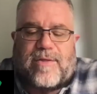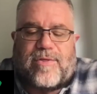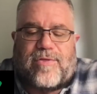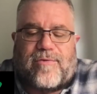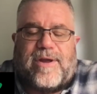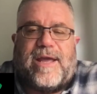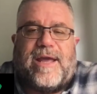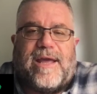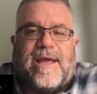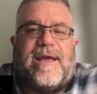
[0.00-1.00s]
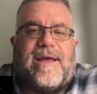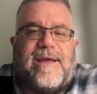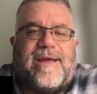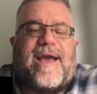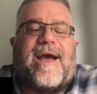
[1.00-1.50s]

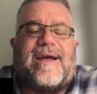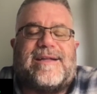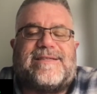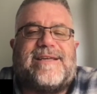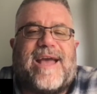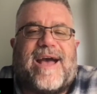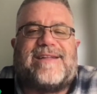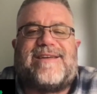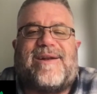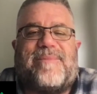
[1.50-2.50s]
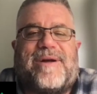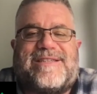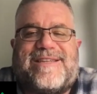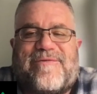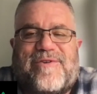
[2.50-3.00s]
three. Yeah, it's on a
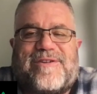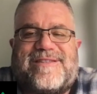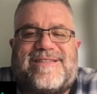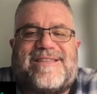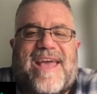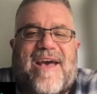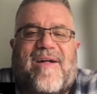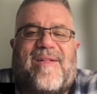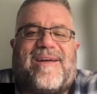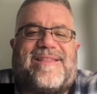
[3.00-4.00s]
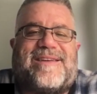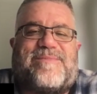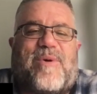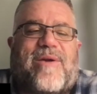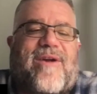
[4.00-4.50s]
much different scale at this
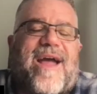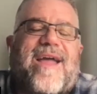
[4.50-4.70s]
point, right?